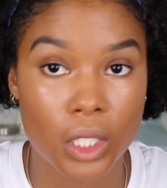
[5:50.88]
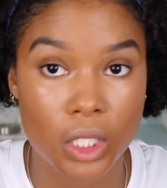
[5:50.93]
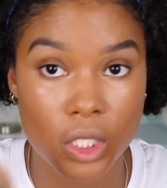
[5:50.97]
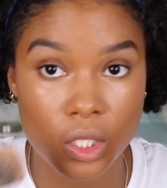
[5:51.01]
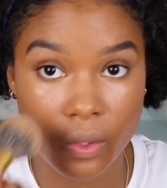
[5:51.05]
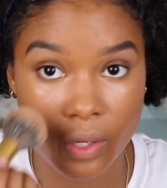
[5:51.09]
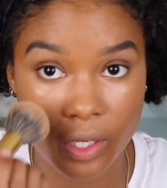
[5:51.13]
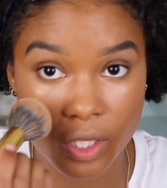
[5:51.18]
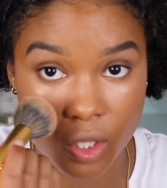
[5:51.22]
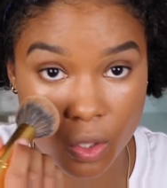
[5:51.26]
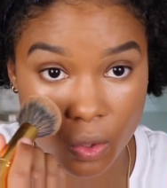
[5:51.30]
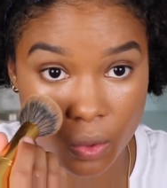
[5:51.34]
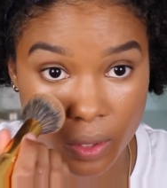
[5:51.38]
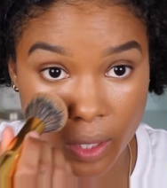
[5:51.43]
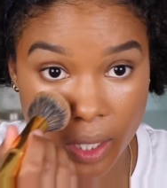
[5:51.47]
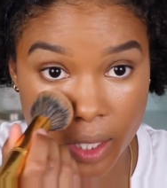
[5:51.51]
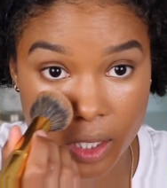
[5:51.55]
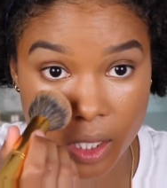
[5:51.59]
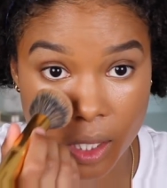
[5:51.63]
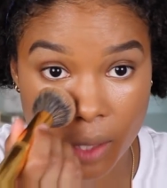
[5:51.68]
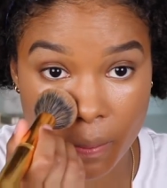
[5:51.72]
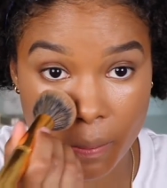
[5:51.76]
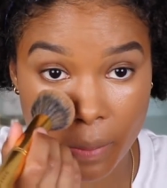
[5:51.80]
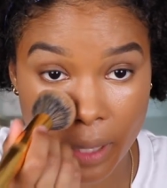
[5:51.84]
So I don't
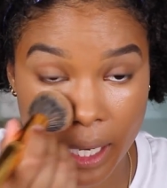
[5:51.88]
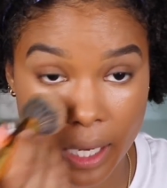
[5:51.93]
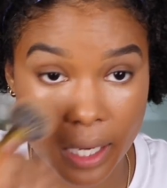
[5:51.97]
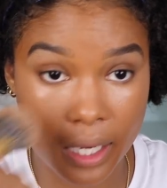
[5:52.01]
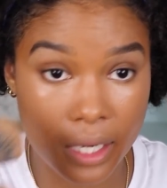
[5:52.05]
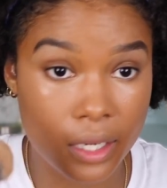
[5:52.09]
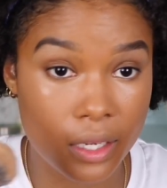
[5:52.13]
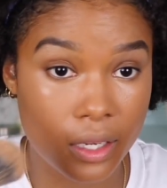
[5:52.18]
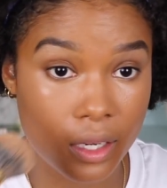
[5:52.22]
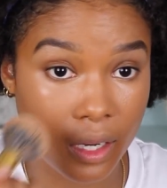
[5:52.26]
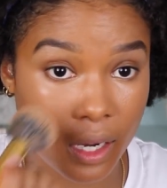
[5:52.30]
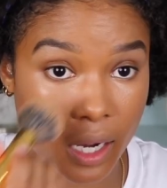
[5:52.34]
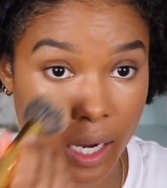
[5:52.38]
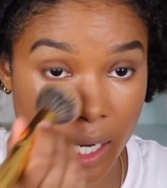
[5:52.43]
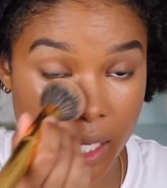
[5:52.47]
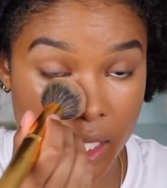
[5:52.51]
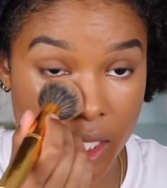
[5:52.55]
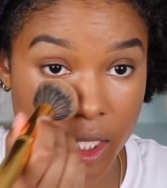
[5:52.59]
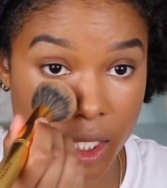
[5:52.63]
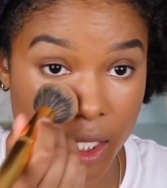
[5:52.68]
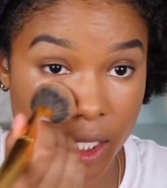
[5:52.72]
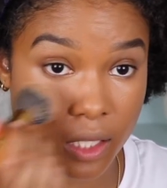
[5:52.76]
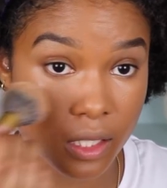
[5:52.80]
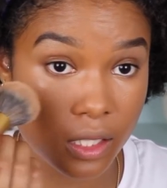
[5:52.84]
like to bake. I
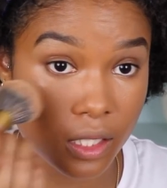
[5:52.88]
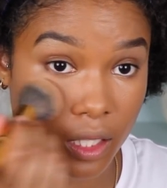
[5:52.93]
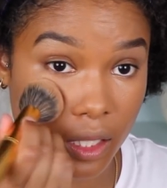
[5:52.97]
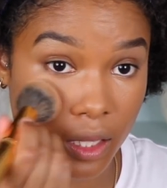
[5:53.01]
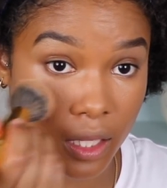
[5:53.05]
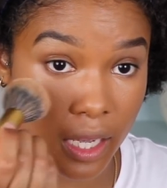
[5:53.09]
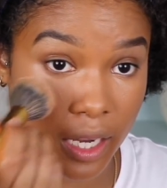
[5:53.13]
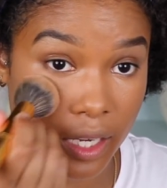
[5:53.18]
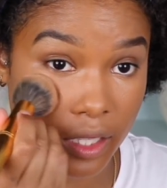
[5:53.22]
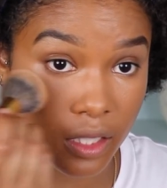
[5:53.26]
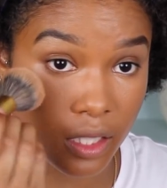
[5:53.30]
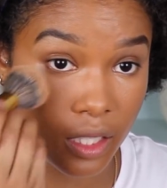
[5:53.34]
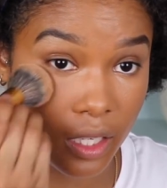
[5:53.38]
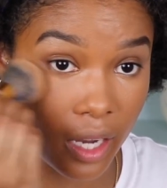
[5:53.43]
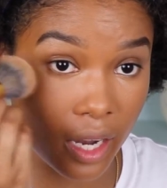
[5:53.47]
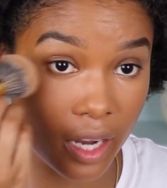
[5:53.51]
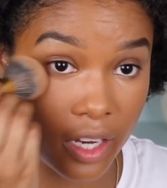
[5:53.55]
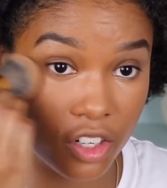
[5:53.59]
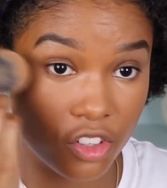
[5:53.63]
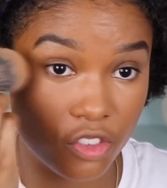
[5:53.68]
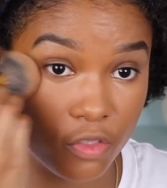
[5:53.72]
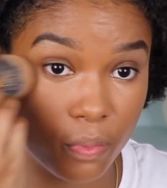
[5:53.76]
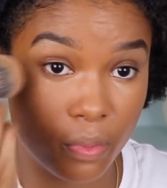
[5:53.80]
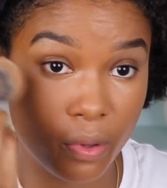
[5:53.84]
just like to
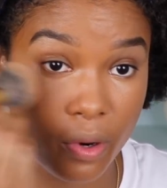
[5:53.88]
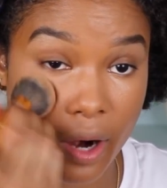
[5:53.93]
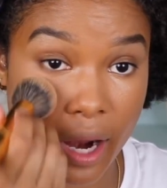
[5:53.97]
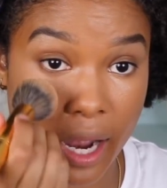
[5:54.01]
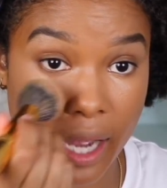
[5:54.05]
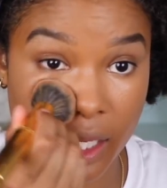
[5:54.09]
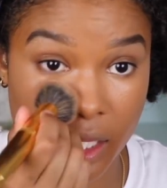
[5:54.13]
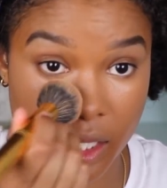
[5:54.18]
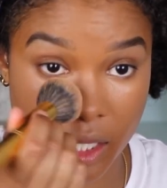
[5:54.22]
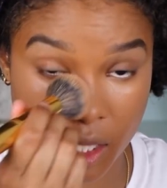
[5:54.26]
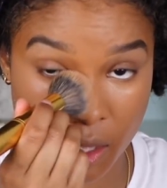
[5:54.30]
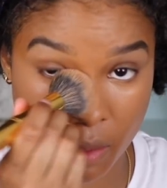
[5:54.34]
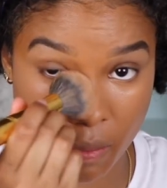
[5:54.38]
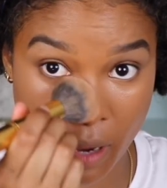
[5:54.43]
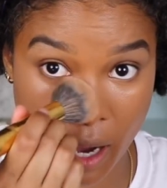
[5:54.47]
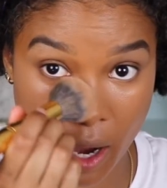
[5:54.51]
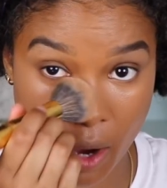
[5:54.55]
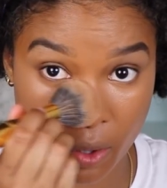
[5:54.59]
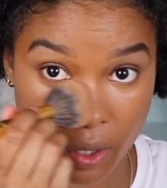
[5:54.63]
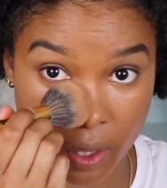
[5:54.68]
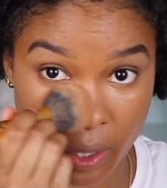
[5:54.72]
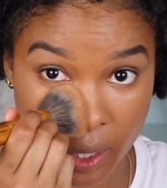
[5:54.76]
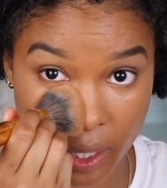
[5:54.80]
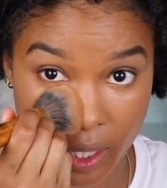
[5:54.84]
kind of press the
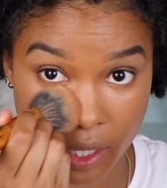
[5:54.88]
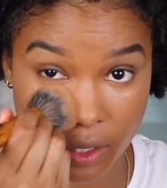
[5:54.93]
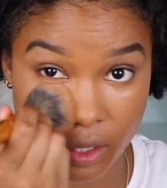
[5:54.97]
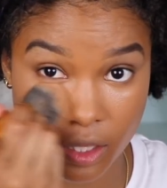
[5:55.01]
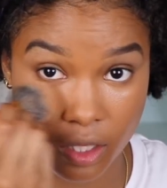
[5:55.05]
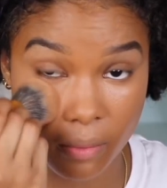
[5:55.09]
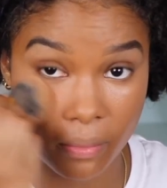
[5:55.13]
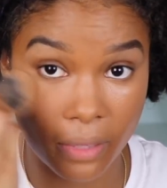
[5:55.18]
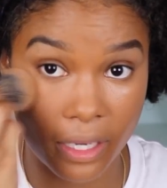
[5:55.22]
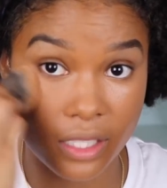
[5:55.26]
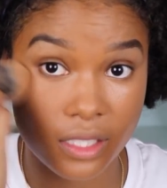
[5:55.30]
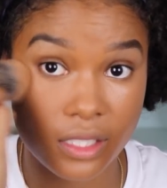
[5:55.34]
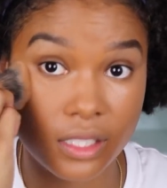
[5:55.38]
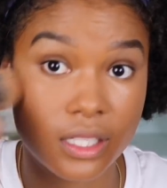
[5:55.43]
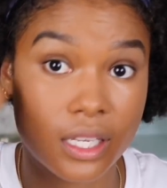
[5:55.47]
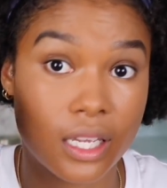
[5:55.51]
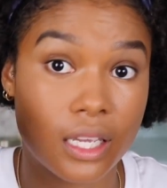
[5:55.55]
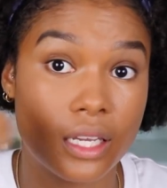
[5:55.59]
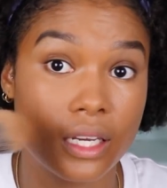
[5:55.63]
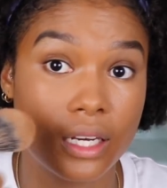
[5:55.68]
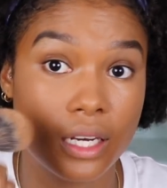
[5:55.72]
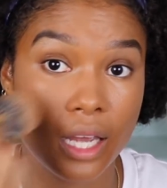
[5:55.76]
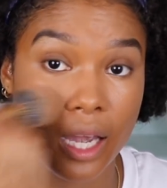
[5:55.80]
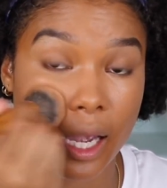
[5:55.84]
powder into my
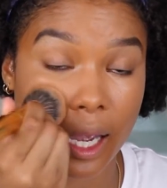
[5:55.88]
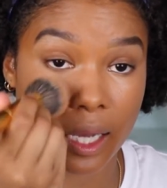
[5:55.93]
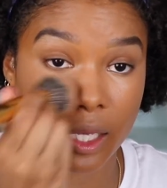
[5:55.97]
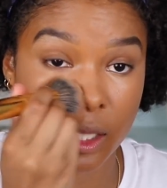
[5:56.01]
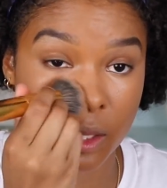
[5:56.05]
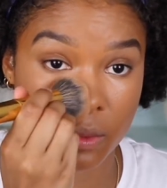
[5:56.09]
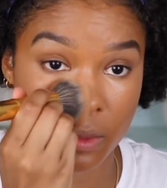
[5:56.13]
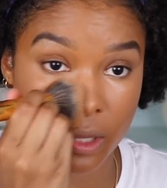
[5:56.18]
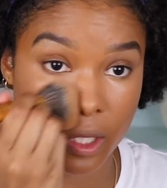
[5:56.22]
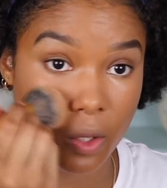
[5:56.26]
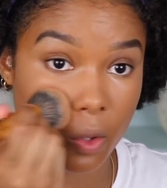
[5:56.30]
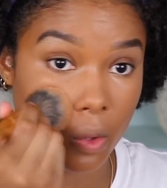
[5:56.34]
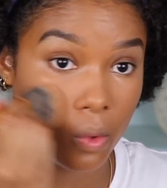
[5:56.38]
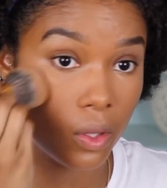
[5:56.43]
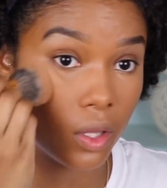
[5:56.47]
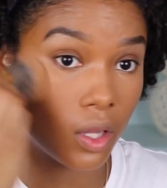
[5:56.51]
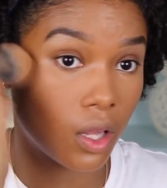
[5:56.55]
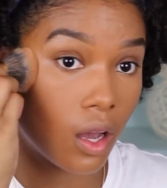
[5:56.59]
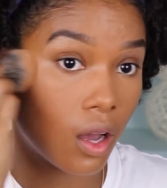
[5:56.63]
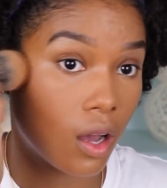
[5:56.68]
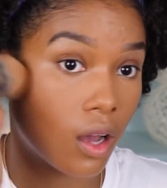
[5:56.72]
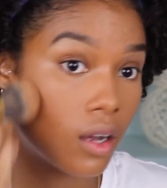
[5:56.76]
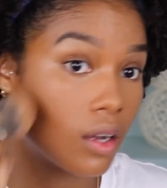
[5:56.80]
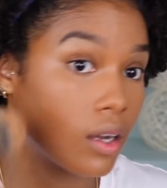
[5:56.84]
skin as we go
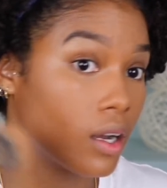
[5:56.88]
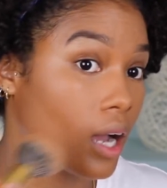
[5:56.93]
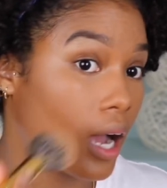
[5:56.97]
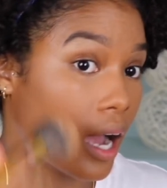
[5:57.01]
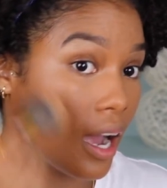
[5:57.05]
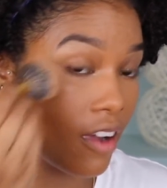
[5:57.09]
along.